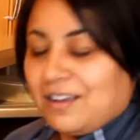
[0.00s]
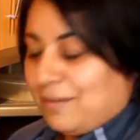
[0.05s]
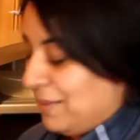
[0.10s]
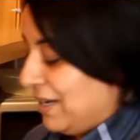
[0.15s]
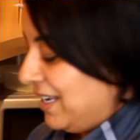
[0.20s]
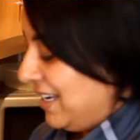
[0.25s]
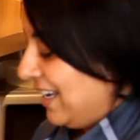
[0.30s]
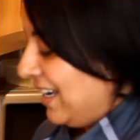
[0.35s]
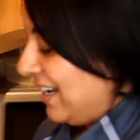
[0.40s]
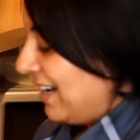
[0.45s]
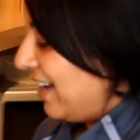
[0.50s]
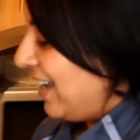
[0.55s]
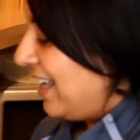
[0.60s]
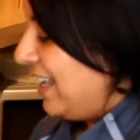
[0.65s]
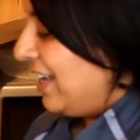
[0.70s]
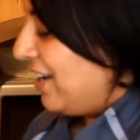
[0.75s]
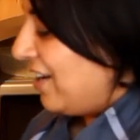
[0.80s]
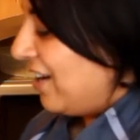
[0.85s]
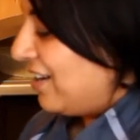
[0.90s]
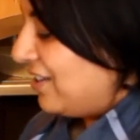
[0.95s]
meaning like
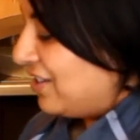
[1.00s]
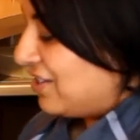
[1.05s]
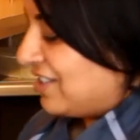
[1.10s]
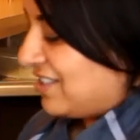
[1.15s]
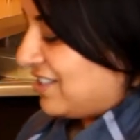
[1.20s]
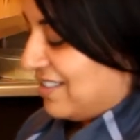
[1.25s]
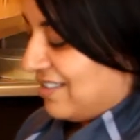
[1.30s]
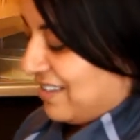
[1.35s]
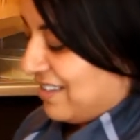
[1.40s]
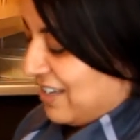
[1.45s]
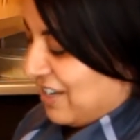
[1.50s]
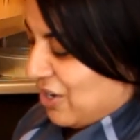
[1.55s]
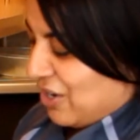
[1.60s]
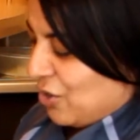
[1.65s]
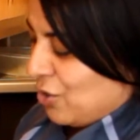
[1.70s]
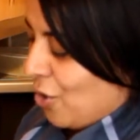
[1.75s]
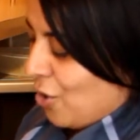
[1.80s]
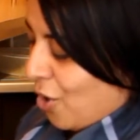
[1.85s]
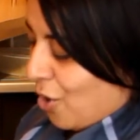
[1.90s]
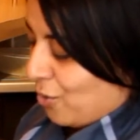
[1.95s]
you kind of just
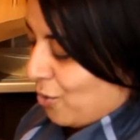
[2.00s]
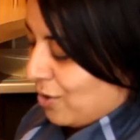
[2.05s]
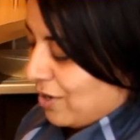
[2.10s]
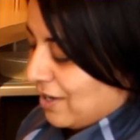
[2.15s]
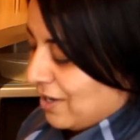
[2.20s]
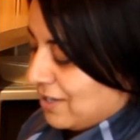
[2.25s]
know.